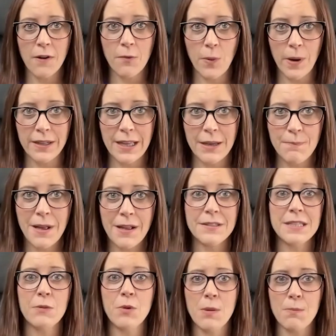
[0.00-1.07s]
work-life balance. They
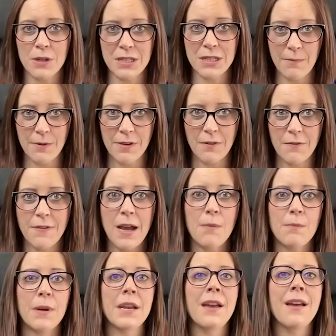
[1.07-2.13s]
want more time with their
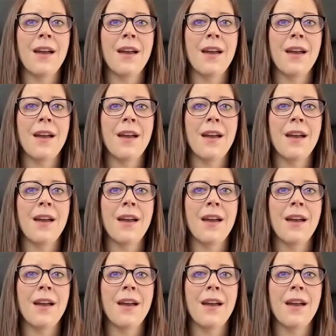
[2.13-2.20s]
family.